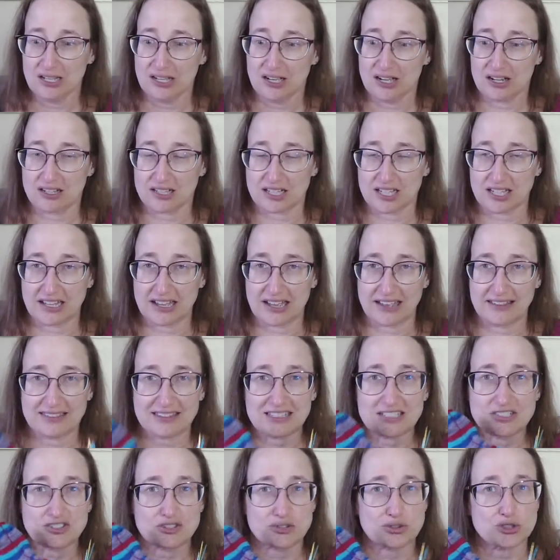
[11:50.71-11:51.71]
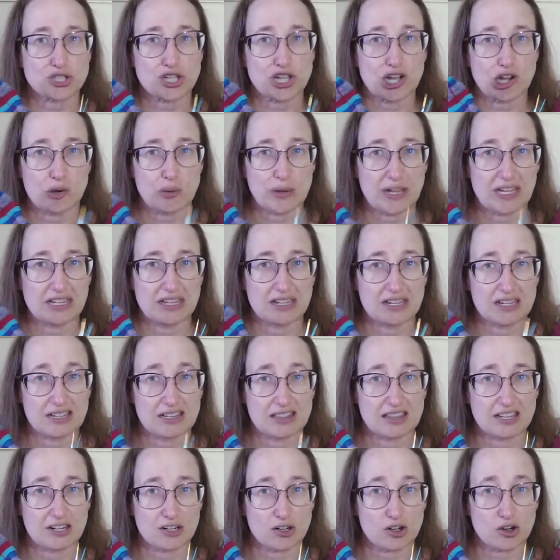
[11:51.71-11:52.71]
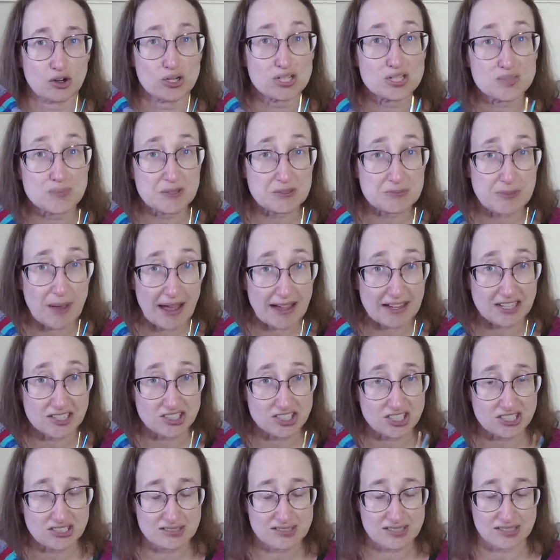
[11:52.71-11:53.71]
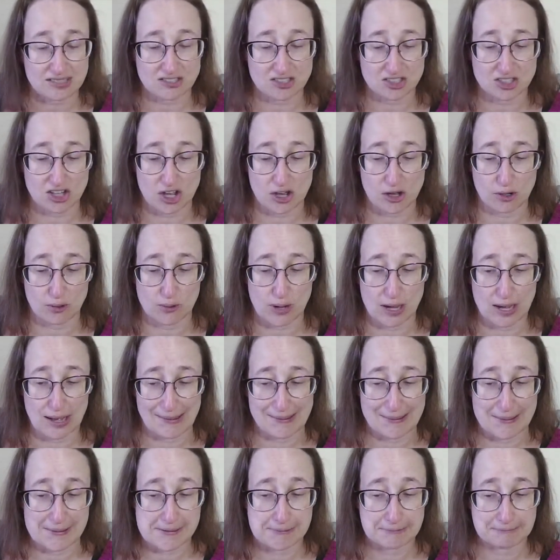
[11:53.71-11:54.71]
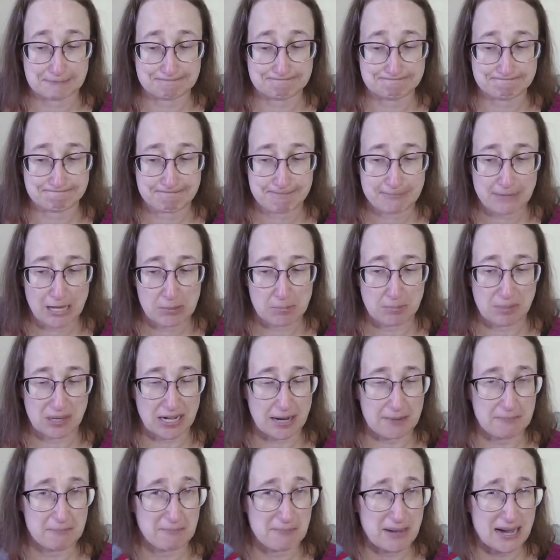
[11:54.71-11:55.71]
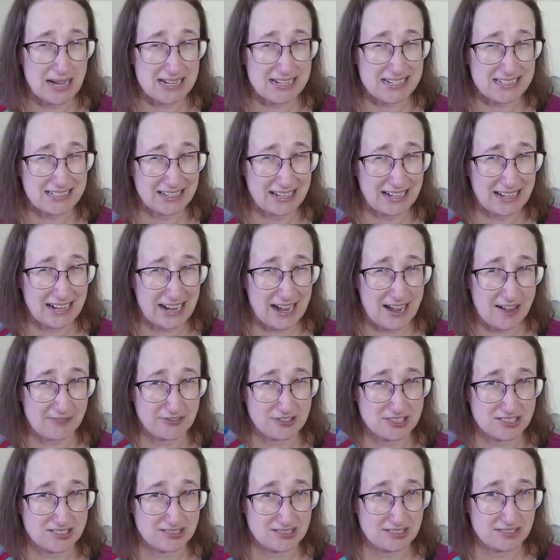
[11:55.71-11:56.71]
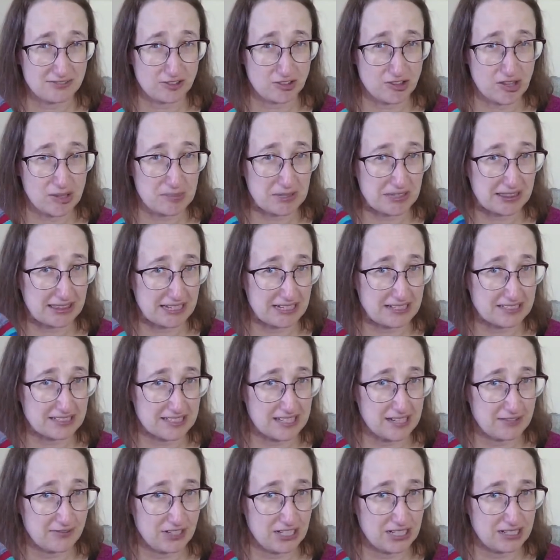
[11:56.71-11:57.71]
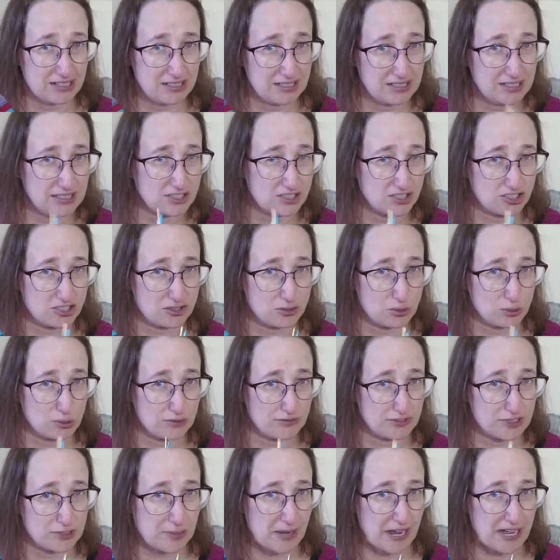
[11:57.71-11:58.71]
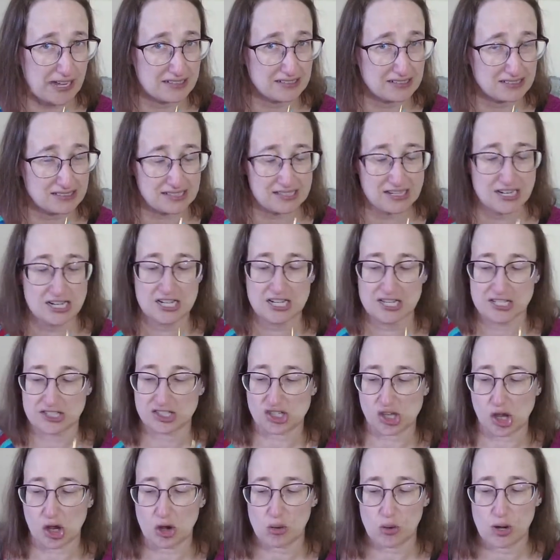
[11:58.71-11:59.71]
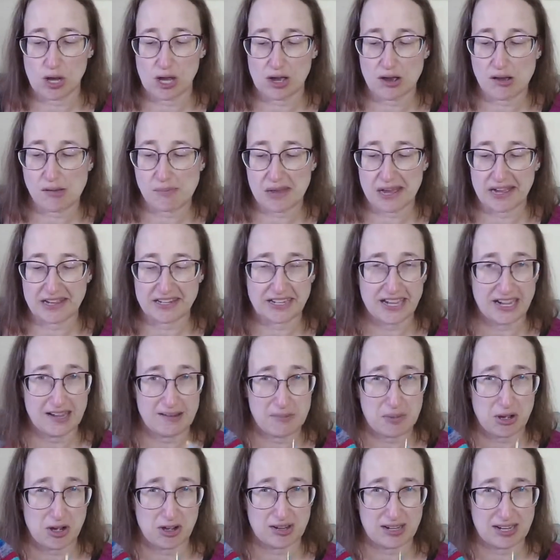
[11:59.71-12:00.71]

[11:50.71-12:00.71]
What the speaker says: and these are to go in their Christmas packages, so but I might have to deliver them at Thanksgiving. It just sort of depends. So I am on